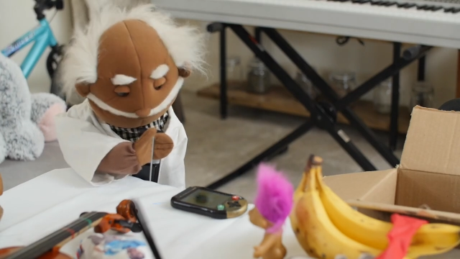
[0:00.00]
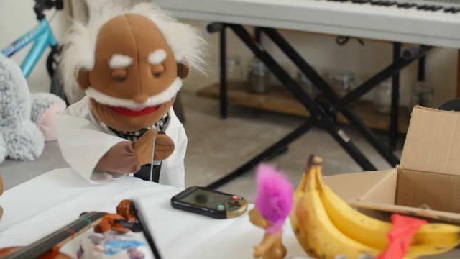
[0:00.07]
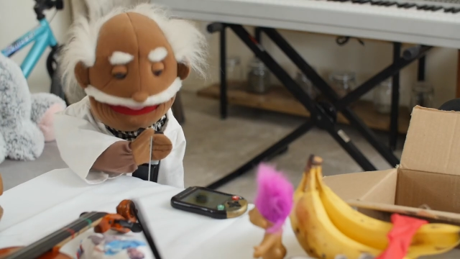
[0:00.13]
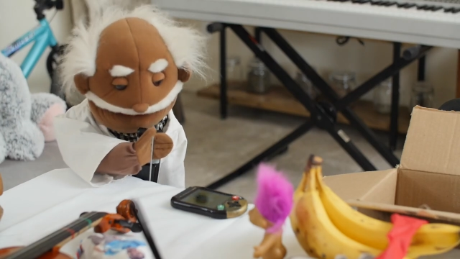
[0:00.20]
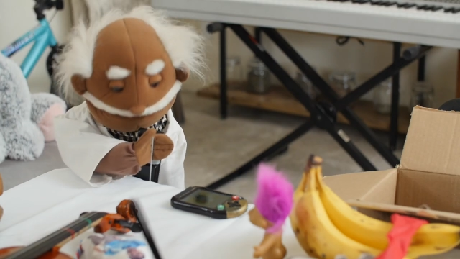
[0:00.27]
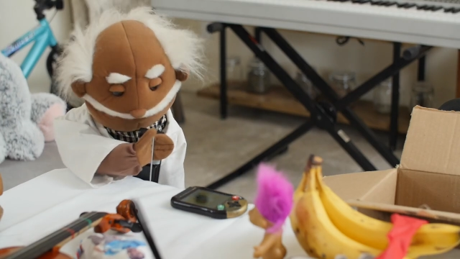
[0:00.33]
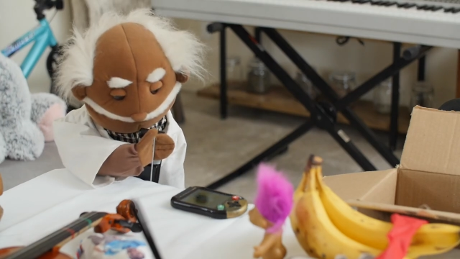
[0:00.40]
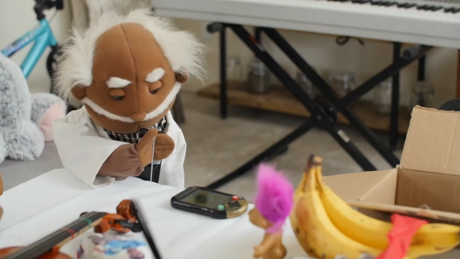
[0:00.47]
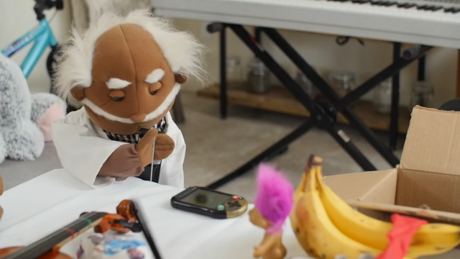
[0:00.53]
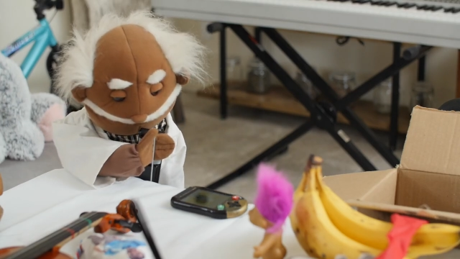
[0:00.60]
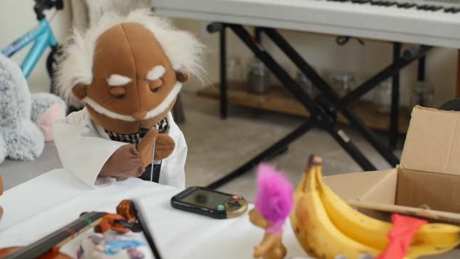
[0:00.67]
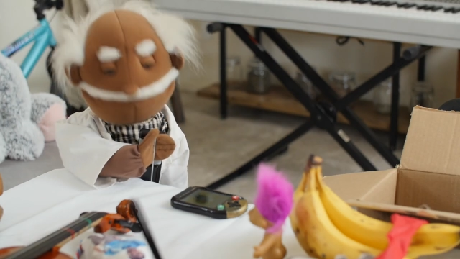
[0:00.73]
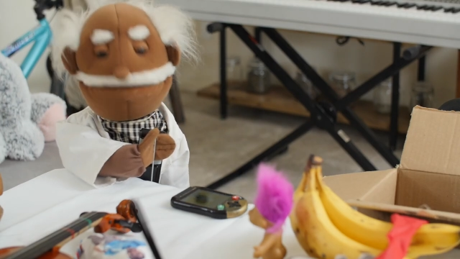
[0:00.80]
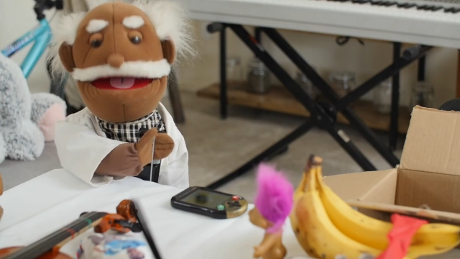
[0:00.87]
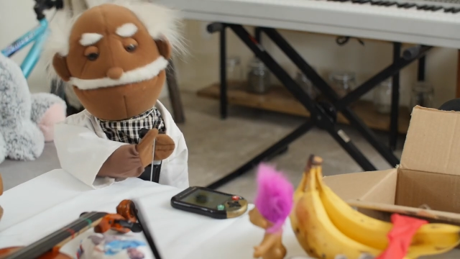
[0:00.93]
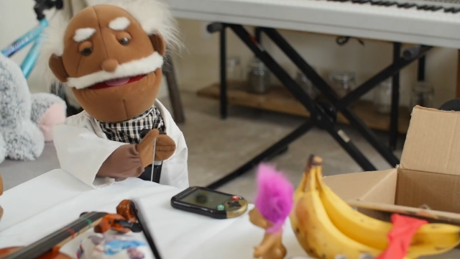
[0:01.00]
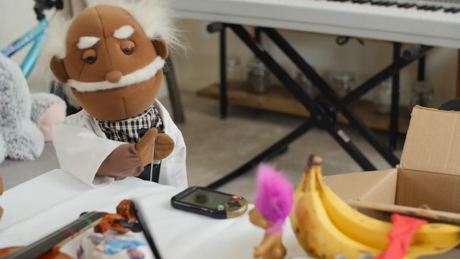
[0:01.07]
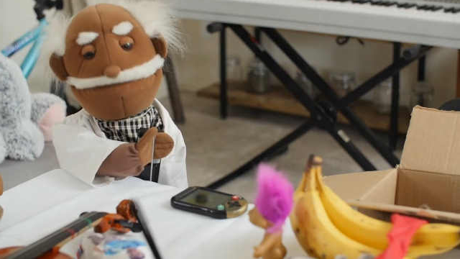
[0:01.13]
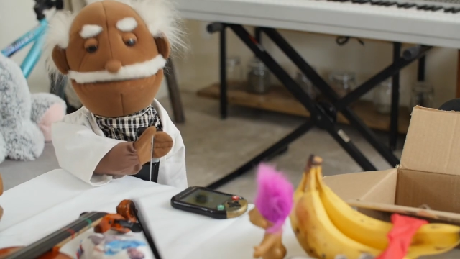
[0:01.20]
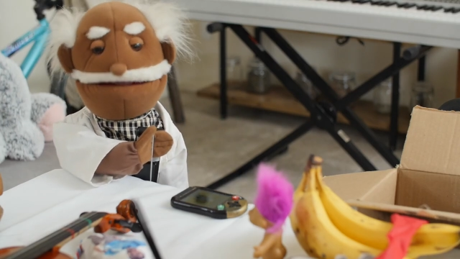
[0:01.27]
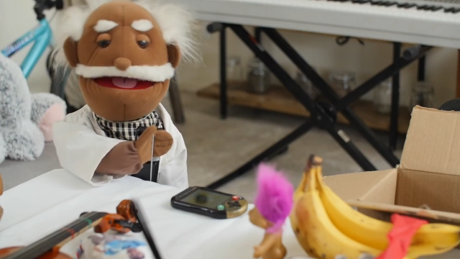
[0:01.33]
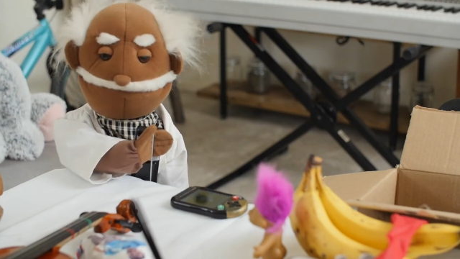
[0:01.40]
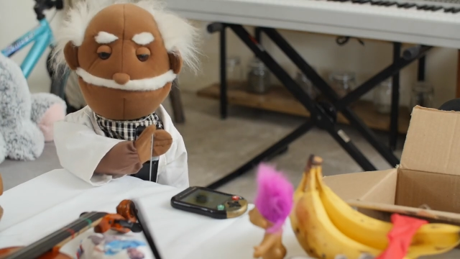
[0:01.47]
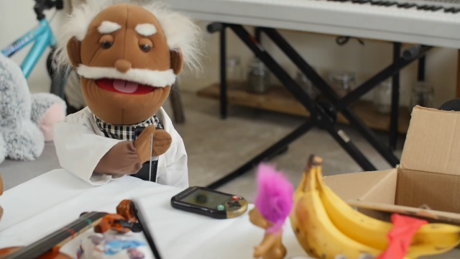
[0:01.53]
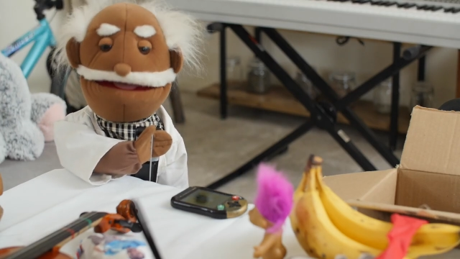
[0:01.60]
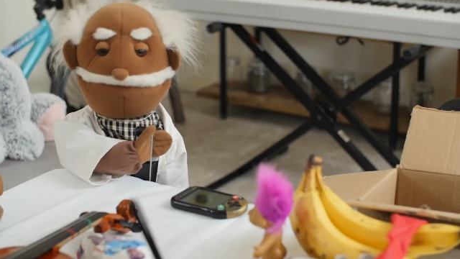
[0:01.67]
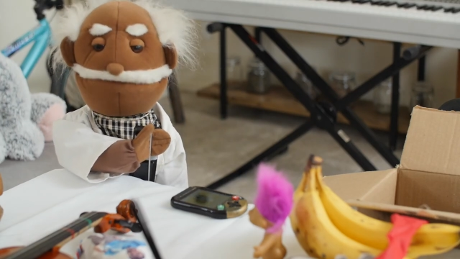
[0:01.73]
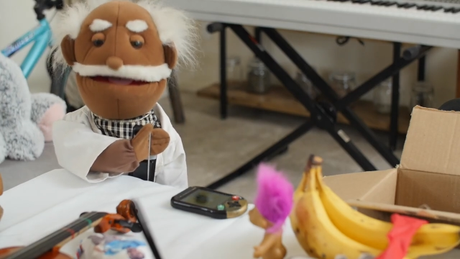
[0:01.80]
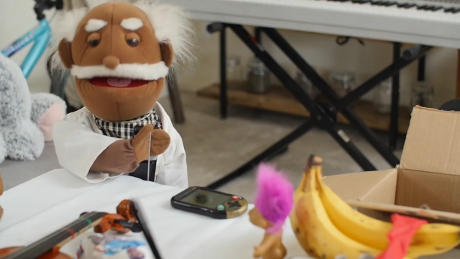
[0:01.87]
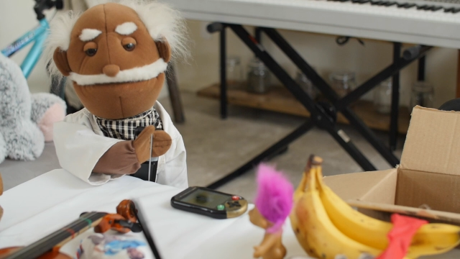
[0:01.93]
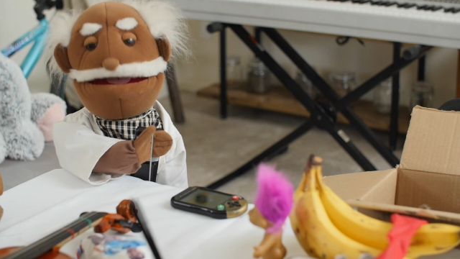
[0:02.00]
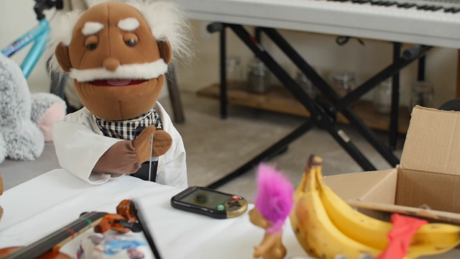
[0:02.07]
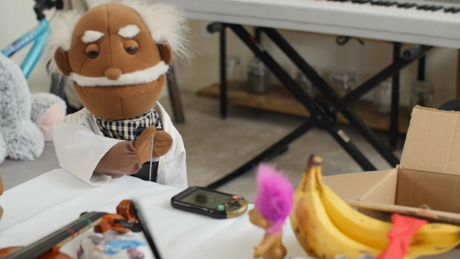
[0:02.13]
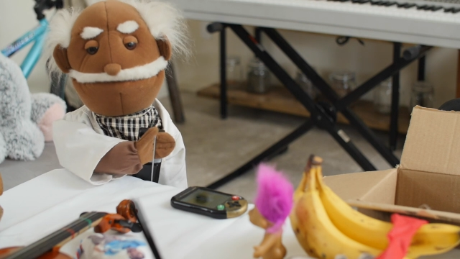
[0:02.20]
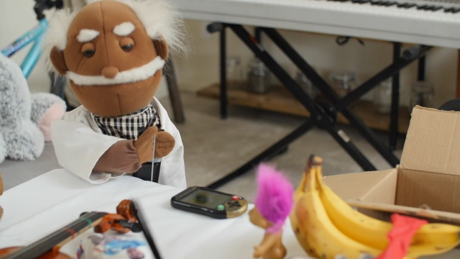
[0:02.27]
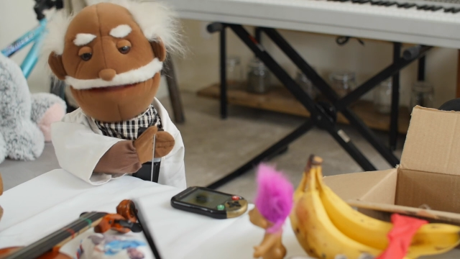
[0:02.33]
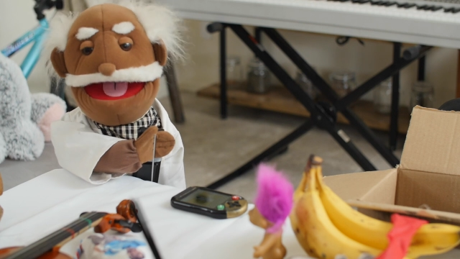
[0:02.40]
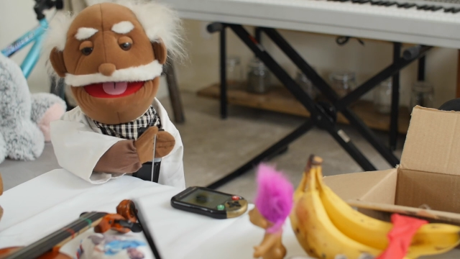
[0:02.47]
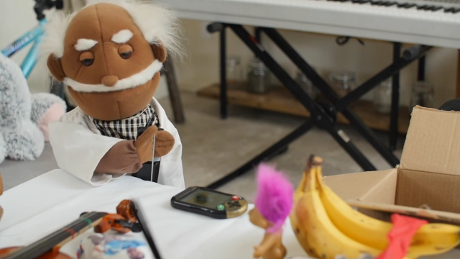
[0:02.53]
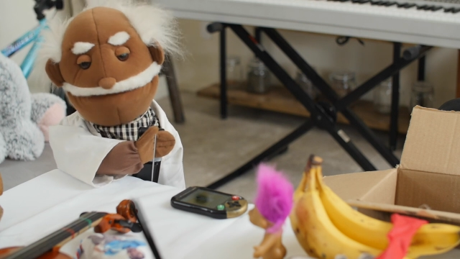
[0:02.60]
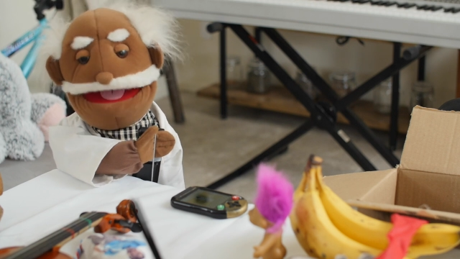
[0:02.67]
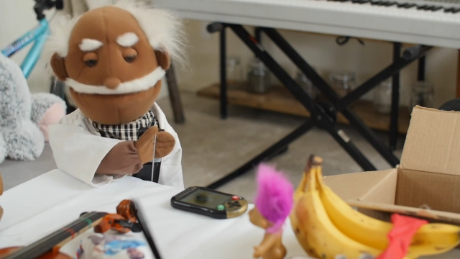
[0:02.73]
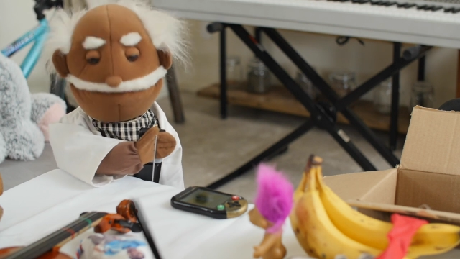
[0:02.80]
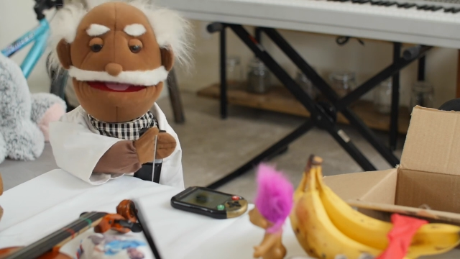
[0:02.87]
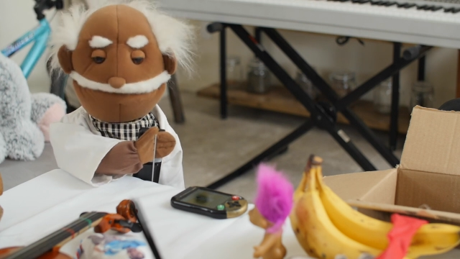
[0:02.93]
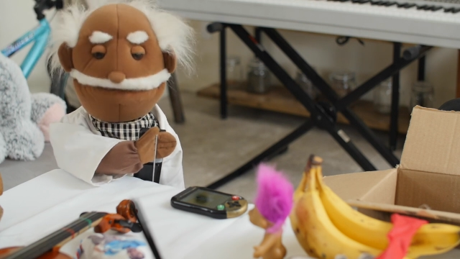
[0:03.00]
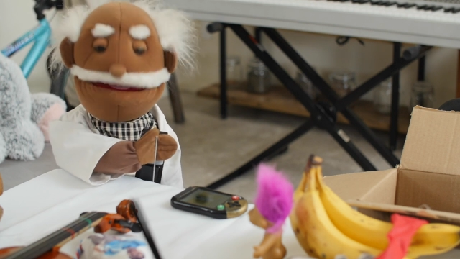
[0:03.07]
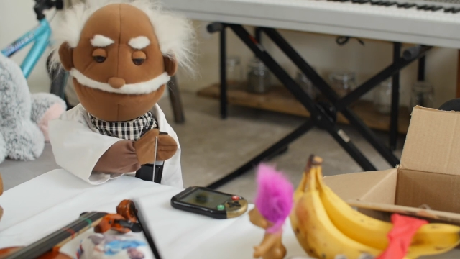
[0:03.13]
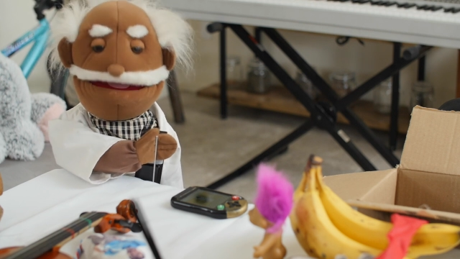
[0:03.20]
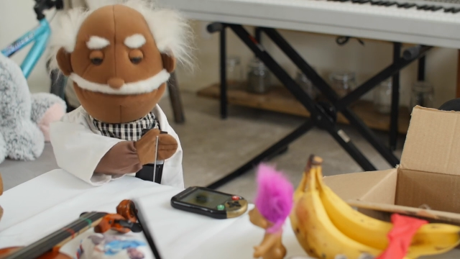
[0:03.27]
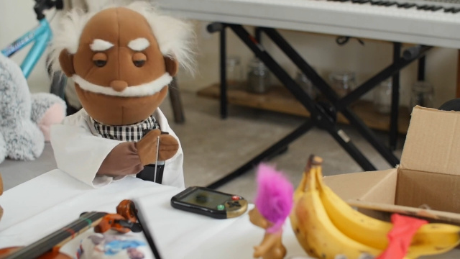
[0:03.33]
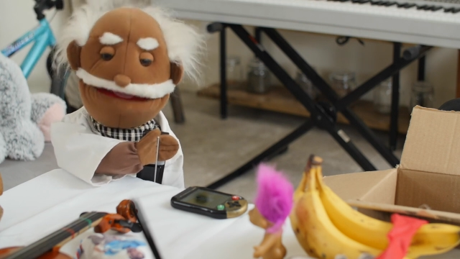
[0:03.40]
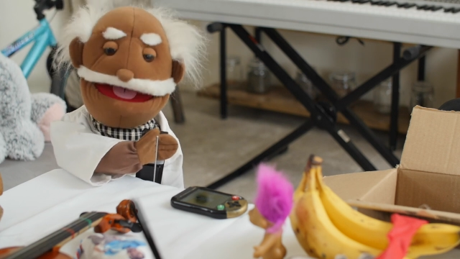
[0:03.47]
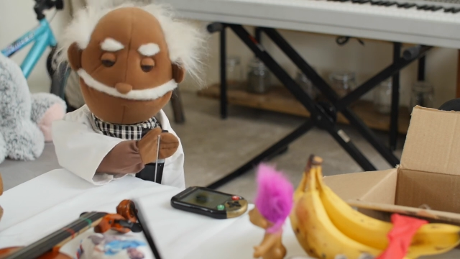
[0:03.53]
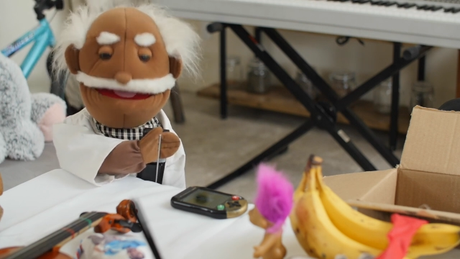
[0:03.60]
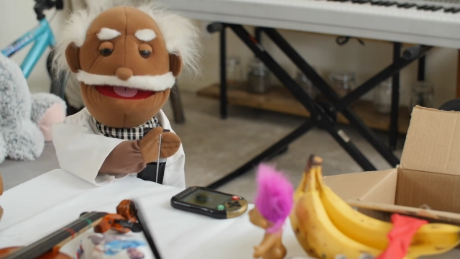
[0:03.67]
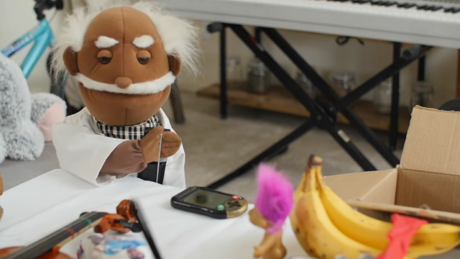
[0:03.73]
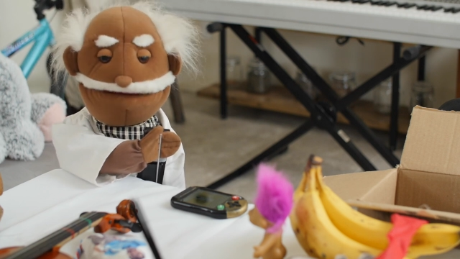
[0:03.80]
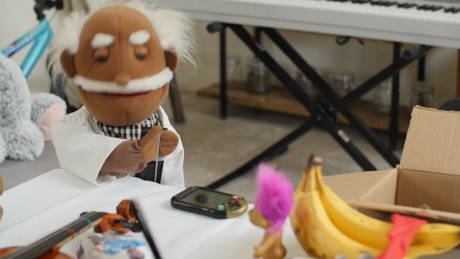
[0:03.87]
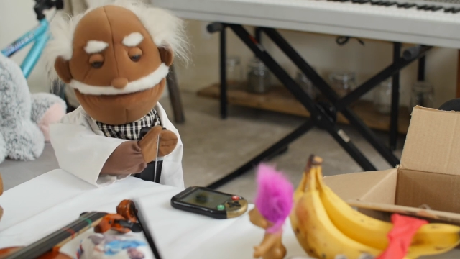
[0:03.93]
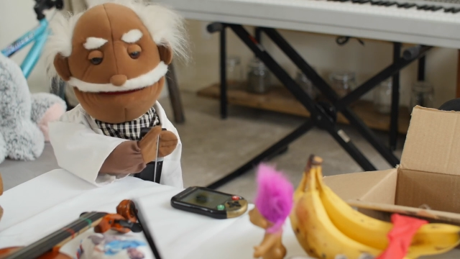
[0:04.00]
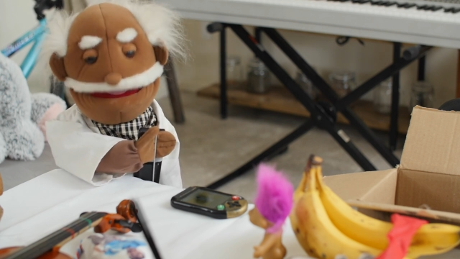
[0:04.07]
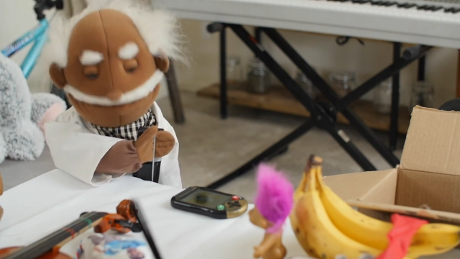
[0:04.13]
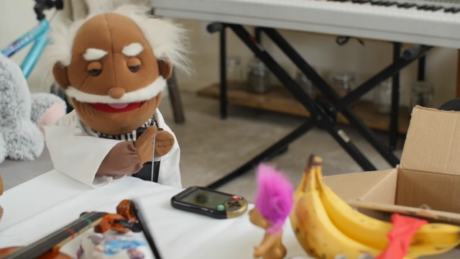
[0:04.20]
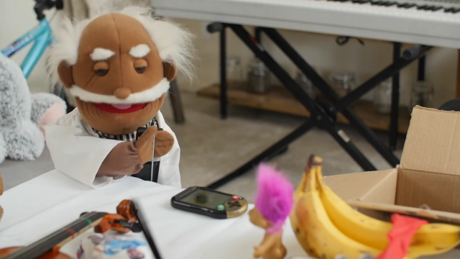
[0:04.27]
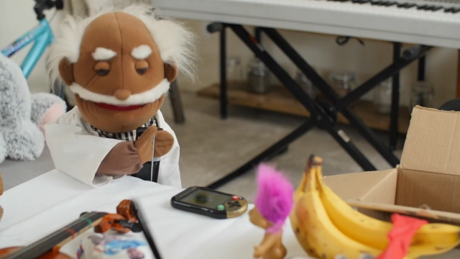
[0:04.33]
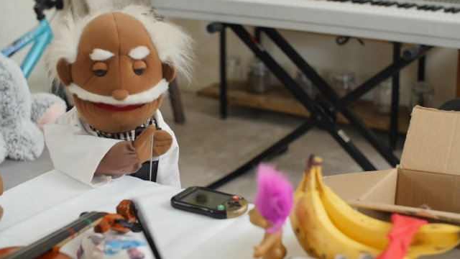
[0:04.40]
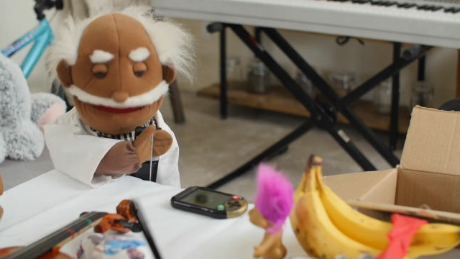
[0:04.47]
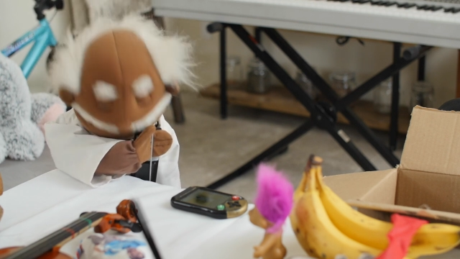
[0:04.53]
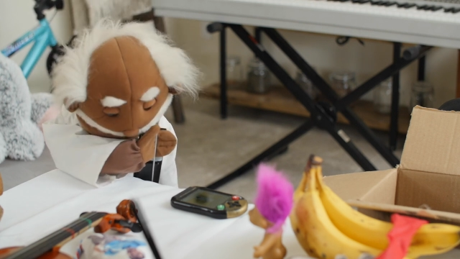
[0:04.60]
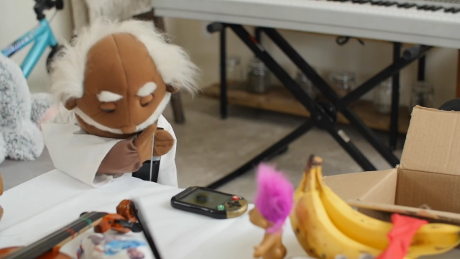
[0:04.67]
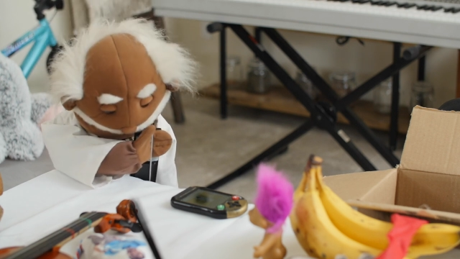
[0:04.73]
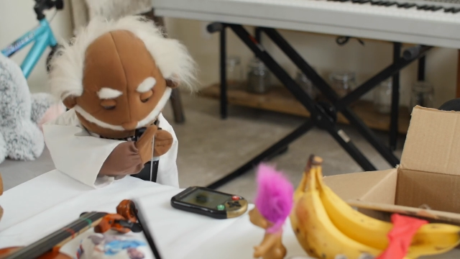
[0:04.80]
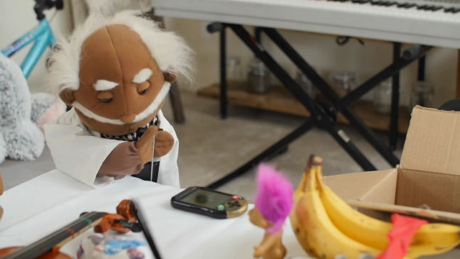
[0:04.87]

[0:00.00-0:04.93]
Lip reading: No face is visible, so there are no lips to read.